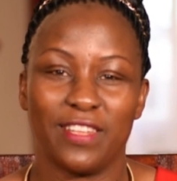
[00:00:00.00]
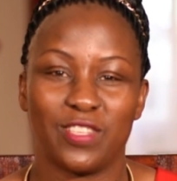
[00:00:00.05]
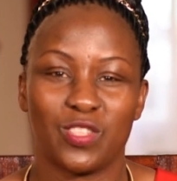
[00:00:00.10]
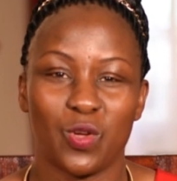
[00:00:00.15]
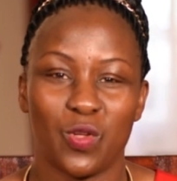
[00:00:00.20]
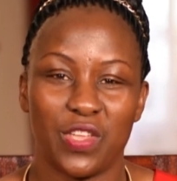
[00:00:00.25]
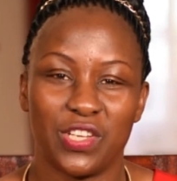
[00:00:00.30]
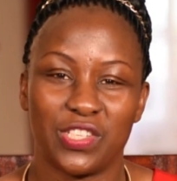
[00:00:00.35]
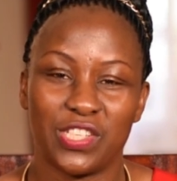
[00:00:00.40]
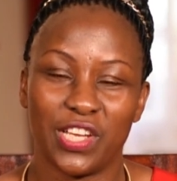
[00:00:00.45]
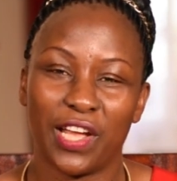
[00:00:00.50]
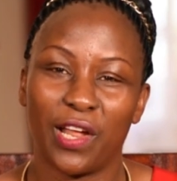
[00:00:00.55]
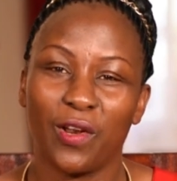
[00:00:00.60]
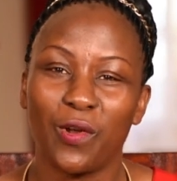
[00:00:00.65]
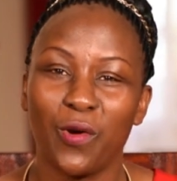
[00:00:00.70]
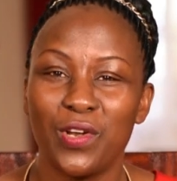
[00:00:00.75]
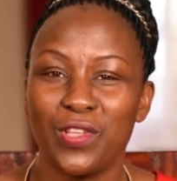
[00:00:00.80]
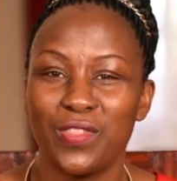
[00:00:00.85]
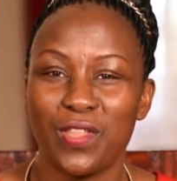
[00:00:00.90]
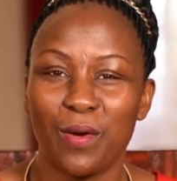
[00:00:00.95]
so they take a
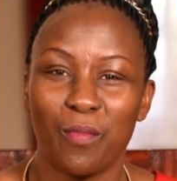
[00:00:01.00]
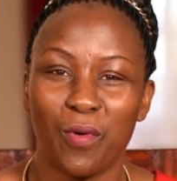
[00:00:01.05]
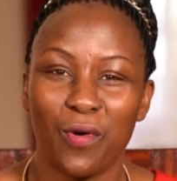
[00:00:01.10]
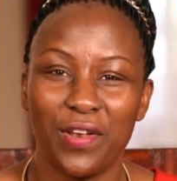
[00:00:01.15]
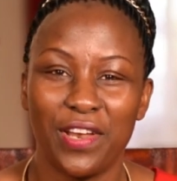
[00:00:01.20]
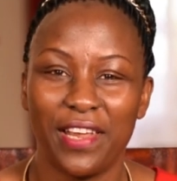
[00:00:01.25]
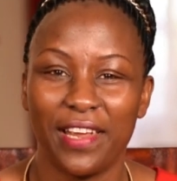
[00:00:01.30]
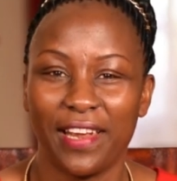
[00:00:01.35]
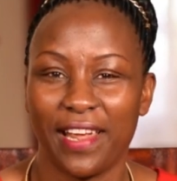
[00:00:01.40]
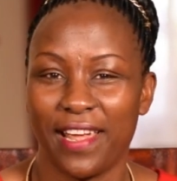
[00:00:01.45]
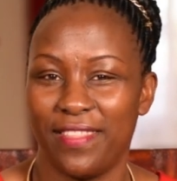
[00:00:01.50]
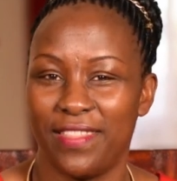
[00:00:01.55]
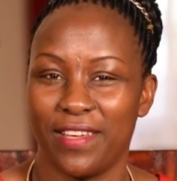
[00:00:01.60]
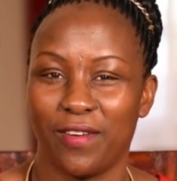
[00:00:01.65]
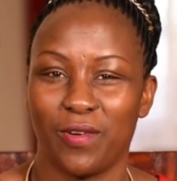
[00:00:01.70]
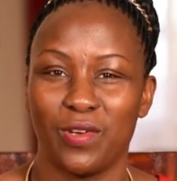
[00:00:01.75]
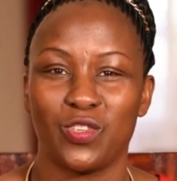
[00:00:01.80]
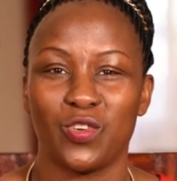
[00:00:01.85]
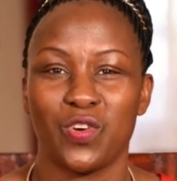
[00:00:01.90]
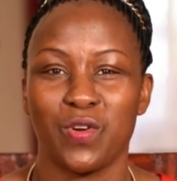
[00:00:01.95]
loan in the morning and they're
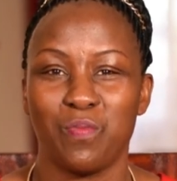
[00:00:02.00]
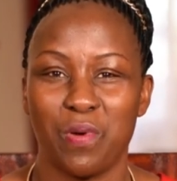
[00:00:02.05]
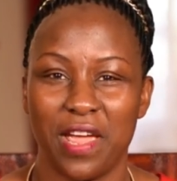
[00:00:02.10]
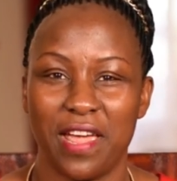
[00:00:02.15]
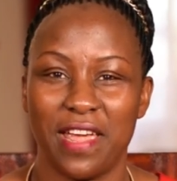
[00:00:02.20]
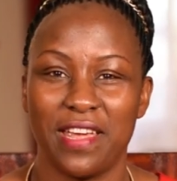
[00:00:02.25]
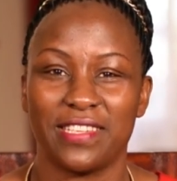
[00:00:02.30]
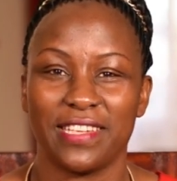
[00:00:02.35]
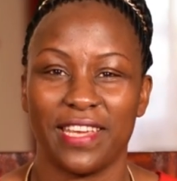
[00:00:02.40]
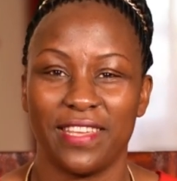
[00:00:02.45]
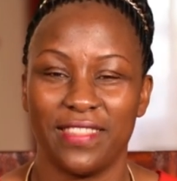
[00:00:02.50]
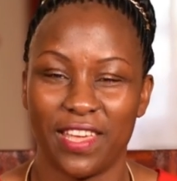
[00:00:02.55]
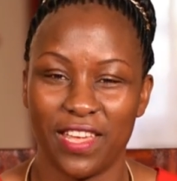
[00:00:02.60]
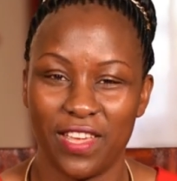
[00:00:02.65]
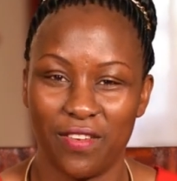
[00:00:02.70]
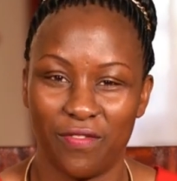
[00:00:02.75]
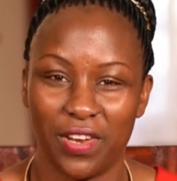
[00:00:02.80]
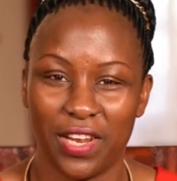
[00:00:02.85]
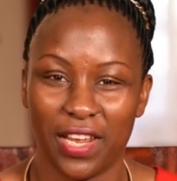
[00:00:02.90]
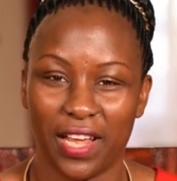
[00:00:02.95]
going to repay it in the
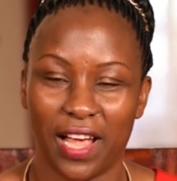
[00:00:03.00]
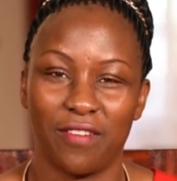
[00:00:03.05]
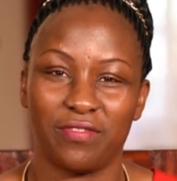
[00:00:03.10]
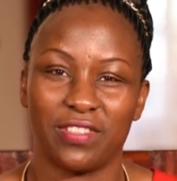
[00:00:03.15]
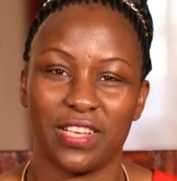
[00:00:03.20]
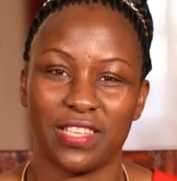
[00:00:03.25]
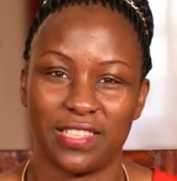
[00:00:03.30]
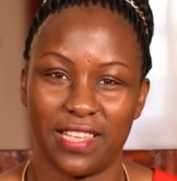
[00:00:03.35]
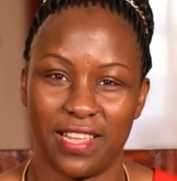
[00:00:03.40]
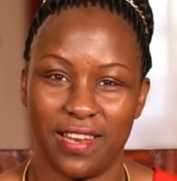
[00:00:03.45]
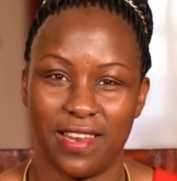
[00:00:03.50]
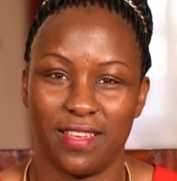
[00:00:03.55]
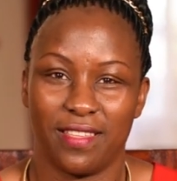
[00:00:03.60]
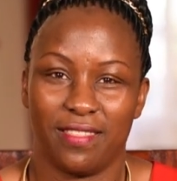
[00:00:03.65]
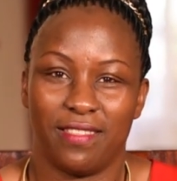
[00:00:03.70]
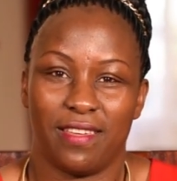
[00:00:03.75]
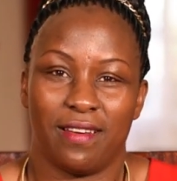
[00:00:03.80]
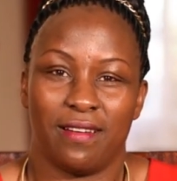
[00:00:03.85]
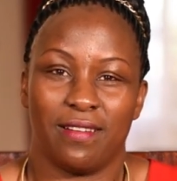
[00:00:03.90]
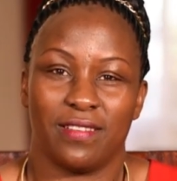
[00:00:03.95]
evening after selling
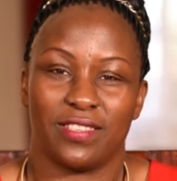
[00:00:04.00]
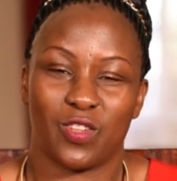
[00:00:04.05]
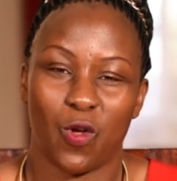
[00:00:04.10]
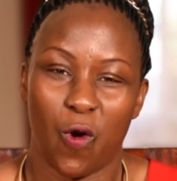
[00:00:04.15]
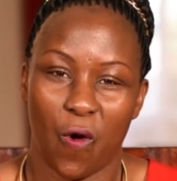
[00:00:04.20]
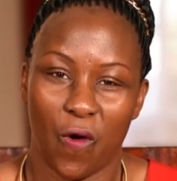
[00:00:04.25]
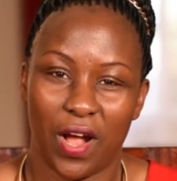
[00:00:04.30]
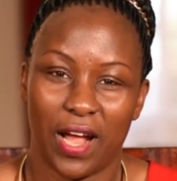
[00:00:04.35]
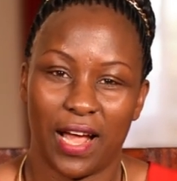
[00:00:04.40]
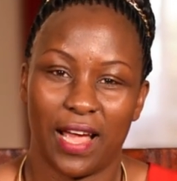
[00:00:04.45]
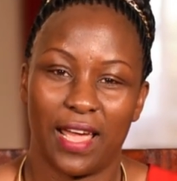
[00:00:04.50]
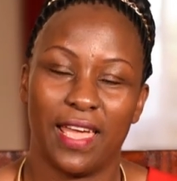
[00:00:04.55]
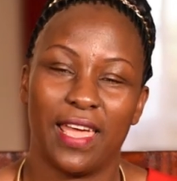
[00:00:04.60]
their stock.